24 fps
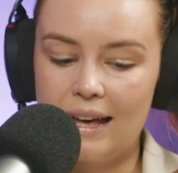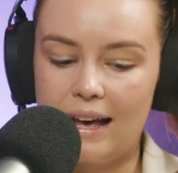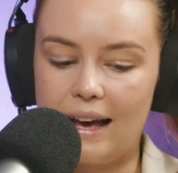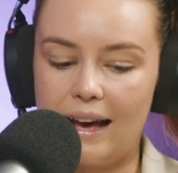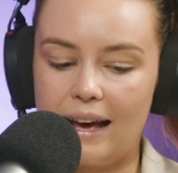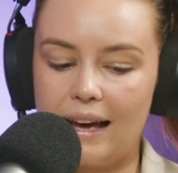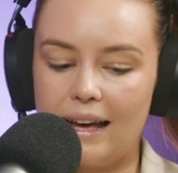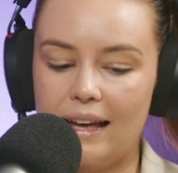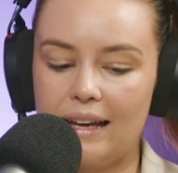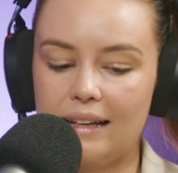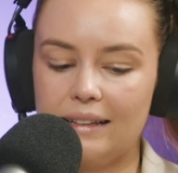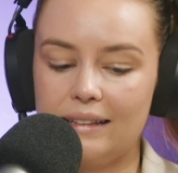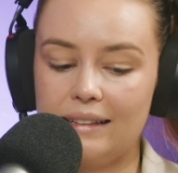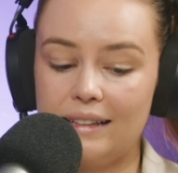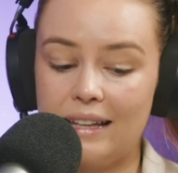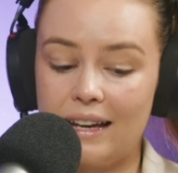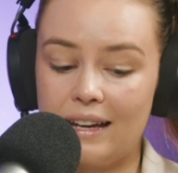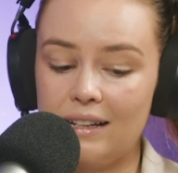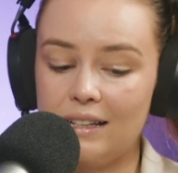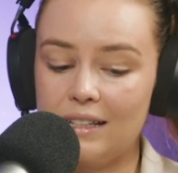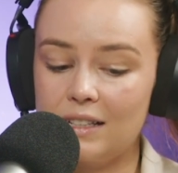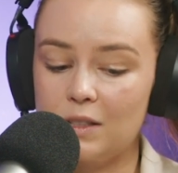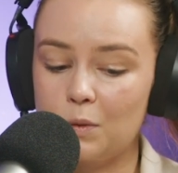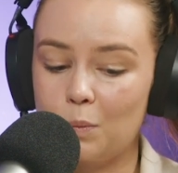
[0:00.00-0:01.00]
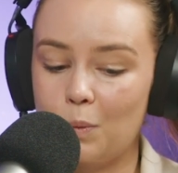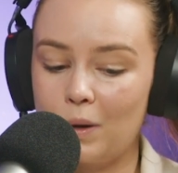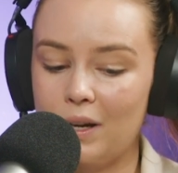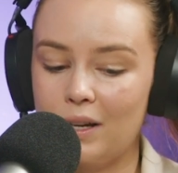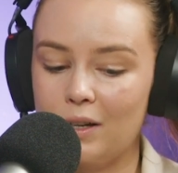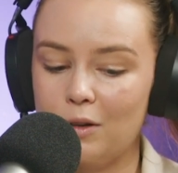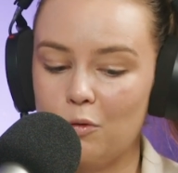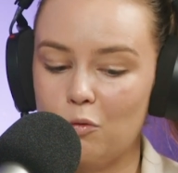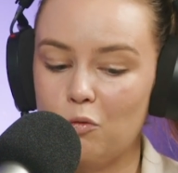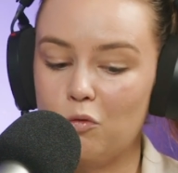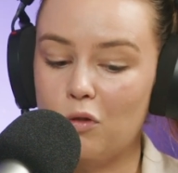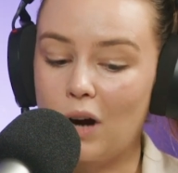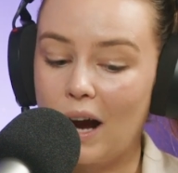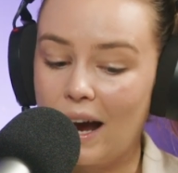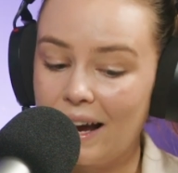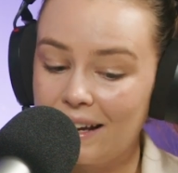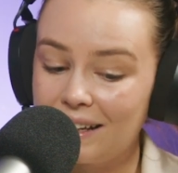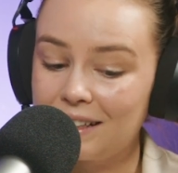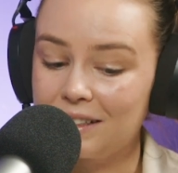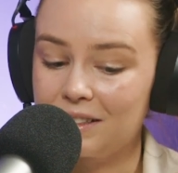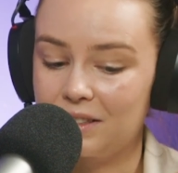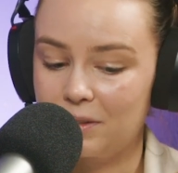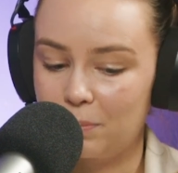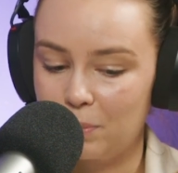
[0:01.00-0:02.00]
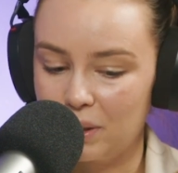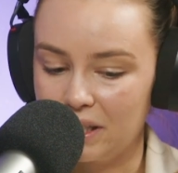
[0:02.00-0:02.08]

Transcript: And that is when riot